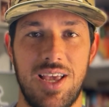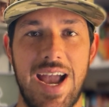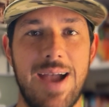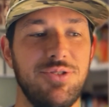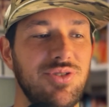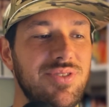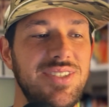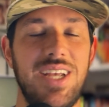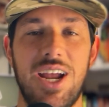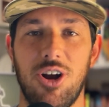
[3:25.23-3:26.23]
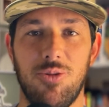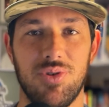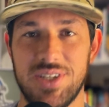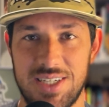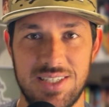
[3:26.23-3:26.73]
Absolutely
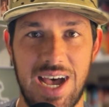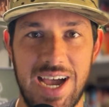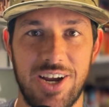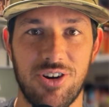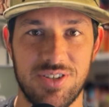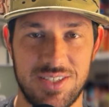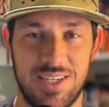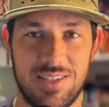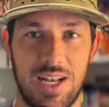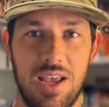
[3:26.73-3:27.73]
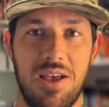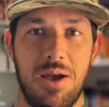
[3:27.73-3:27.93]
terrible the entire season.